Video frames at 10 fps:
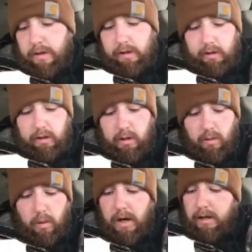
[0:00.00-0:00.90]
They're
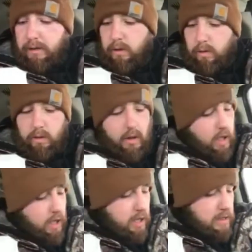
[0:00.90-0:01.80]

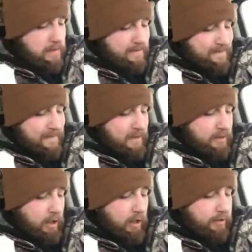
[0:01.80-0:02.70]
Wildhorn
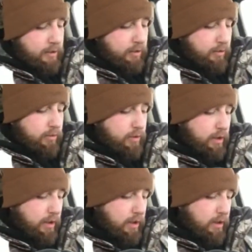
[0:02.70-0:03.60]

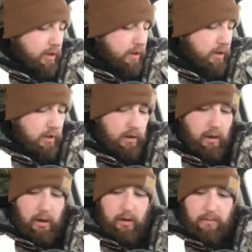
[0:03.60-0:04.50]
Sawtooth
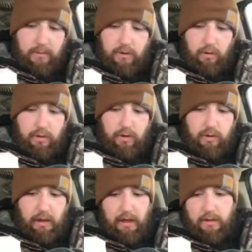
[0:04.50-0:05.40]

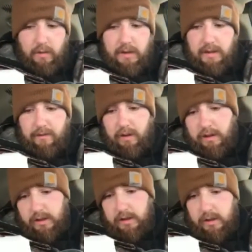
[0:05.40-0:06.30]
snowshoes. I got 27
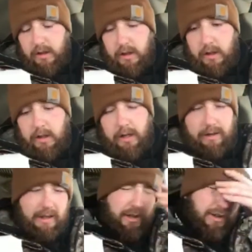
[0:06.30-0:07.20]
inches.
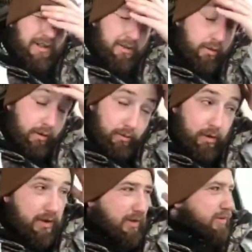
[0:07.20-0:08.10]
I think you can get
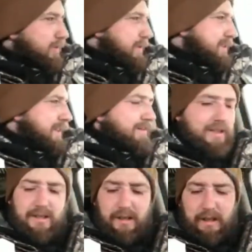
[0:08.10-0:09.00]
21s or
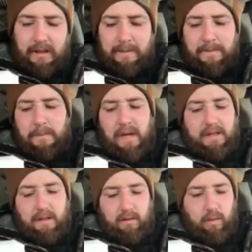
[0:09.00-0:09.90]
27s
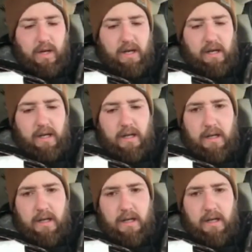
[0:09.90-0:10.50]
based on weight.